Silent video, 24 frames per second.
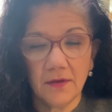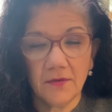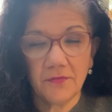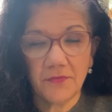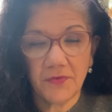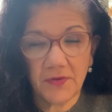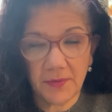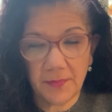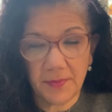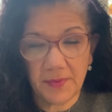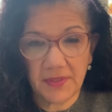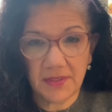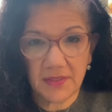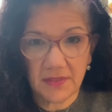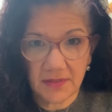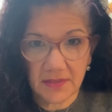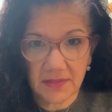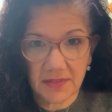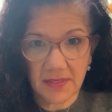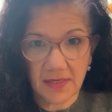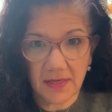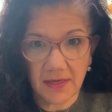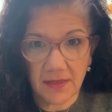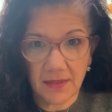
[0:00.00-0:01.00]
Phoebe, he
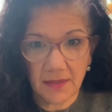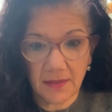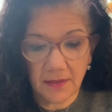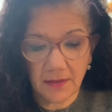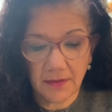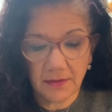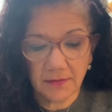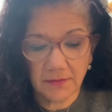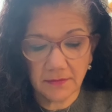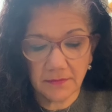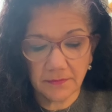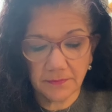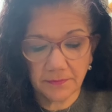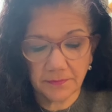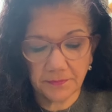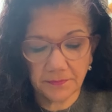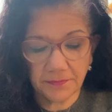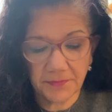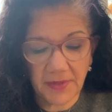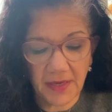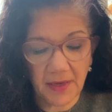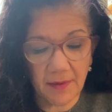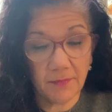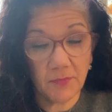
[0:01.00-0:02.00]
said,
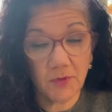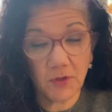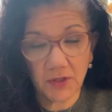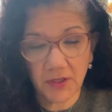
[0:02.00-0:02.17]
I'm